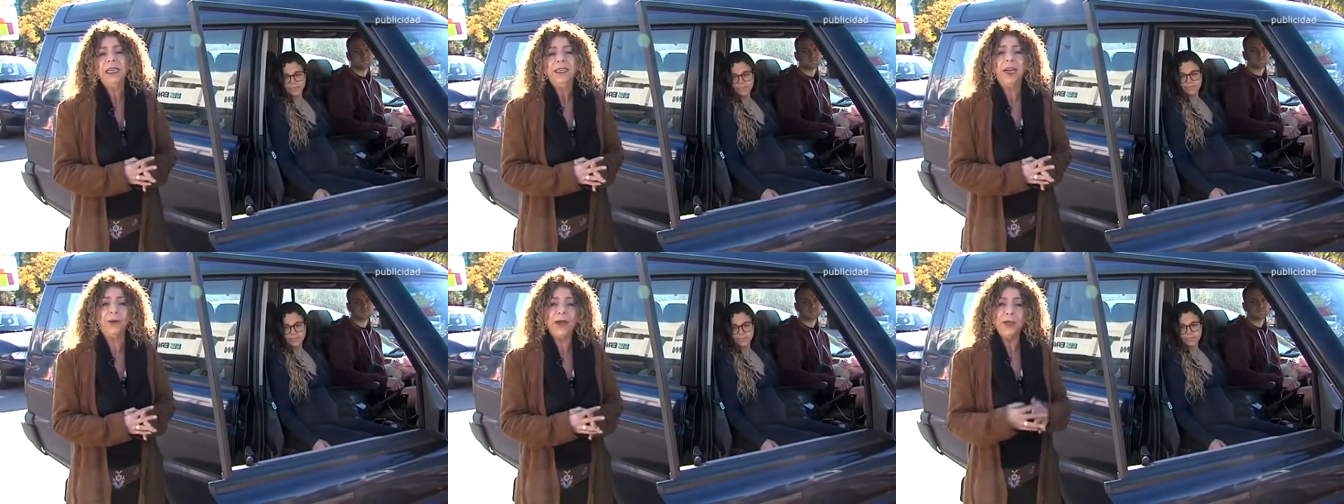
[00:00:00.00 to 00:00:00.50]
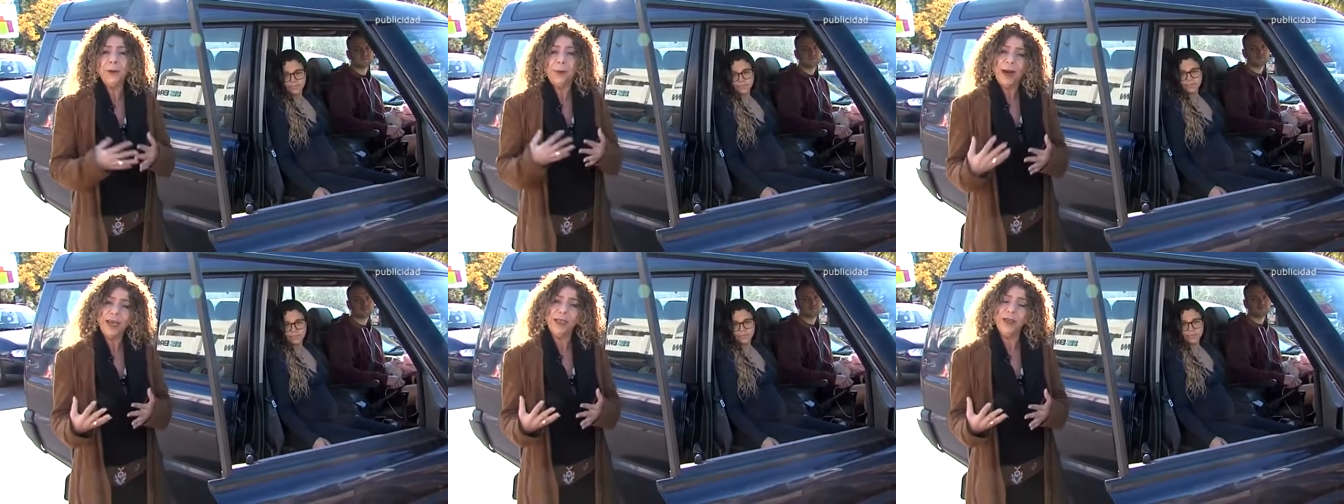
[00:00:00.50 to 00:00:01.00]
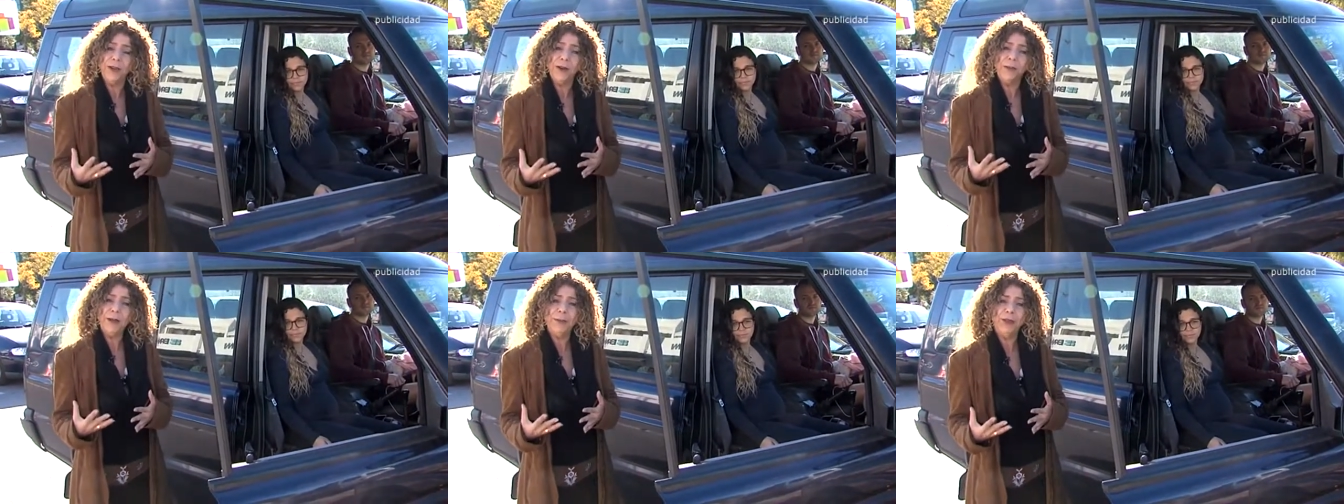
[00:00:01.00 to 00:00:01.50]
Now, when you're pregnant, a lot
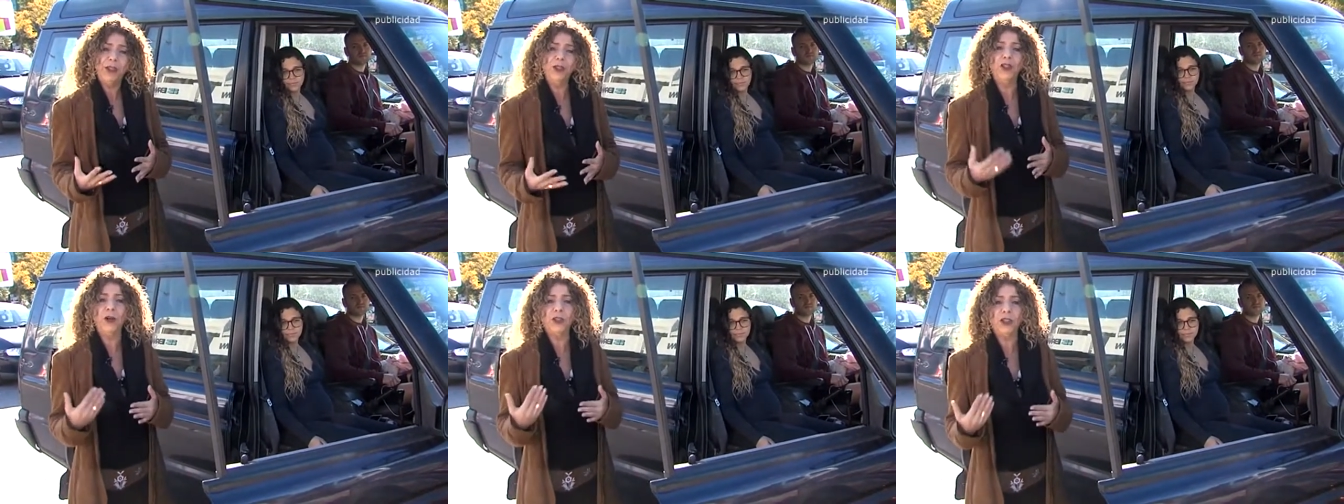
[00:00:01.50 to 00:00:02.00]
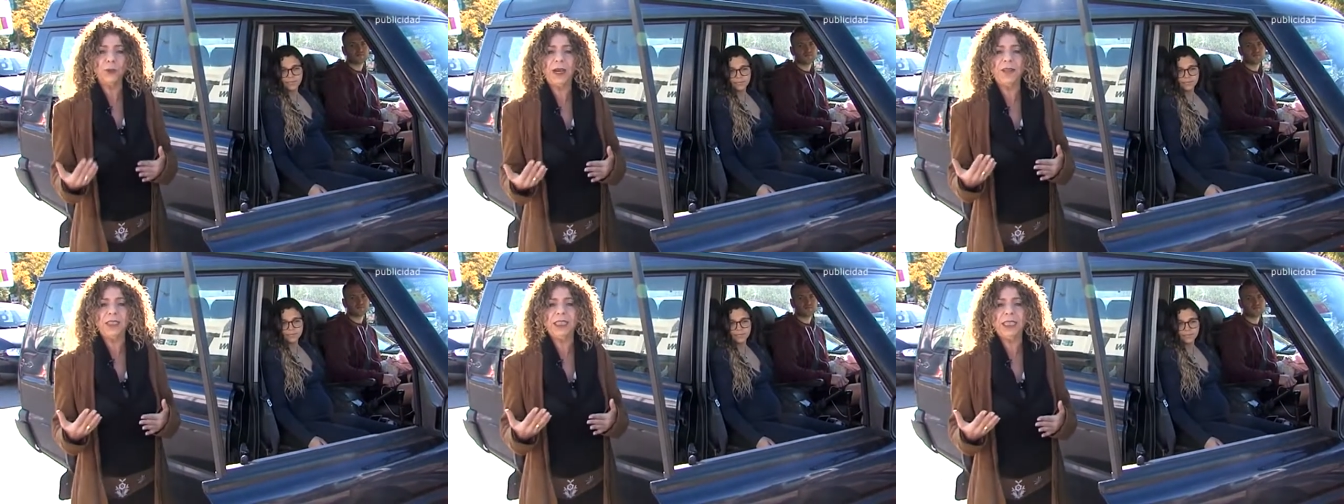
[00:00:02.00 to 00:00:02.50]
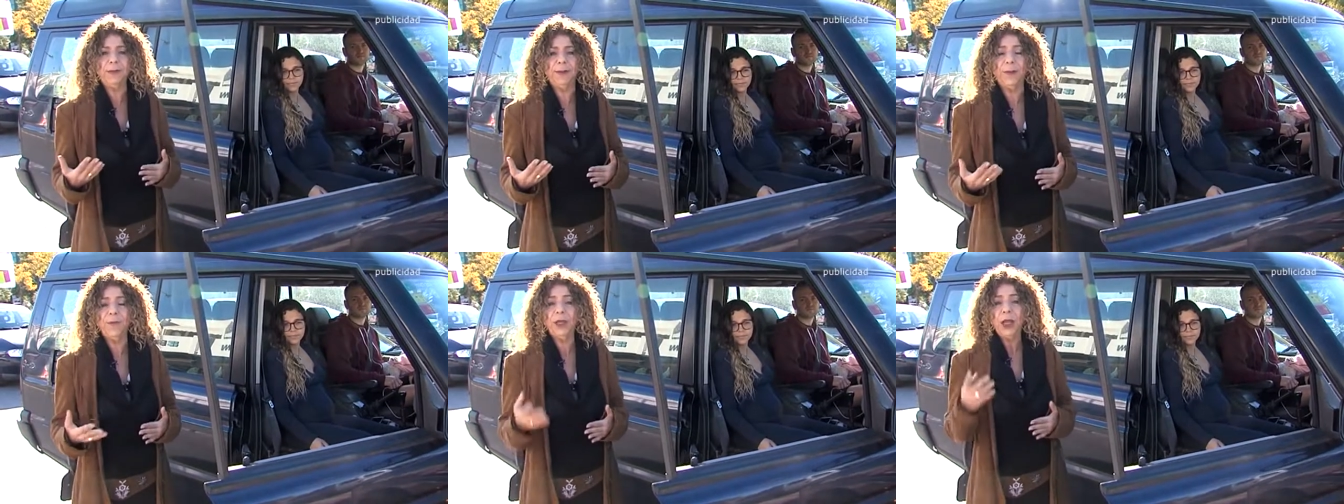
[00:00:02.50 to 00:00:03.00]
of people choose not to wear the seatbelt